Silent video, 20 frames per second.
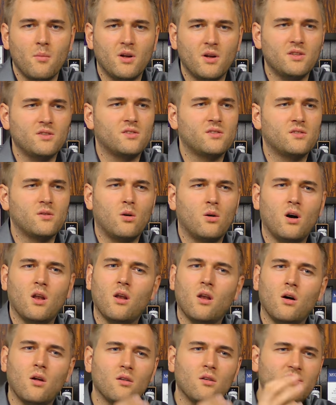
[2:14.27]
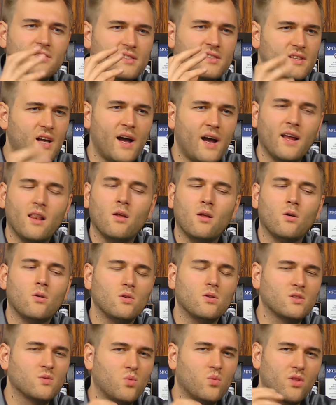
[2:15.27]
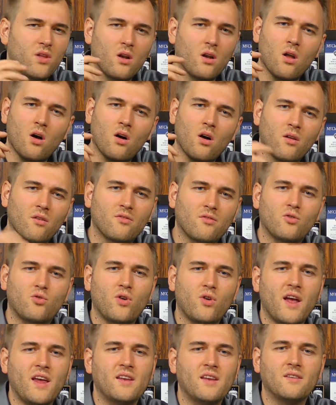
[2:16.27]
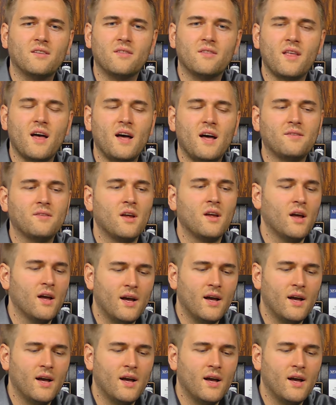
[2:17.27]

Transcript: But you saw a lot of silos with a lot of grain in that.